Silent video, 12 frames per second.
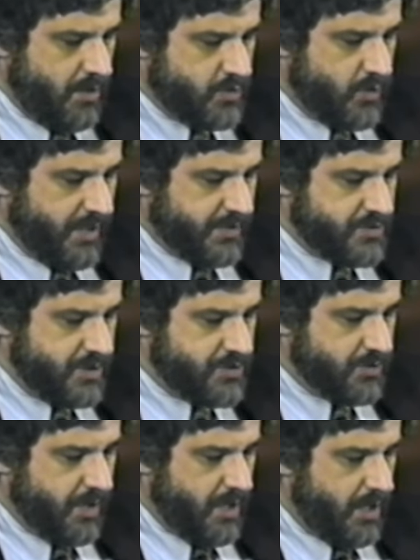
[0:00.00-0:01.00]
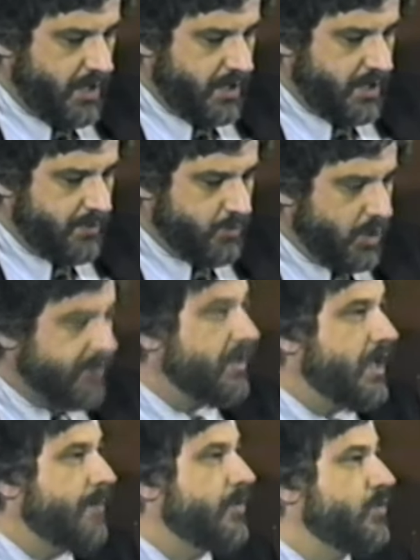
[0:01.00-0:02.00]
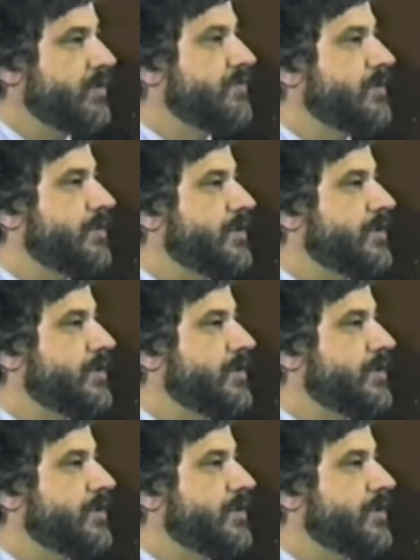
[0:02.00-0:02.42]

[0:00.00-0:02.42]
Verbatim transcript: 20th century and had brought the habit with them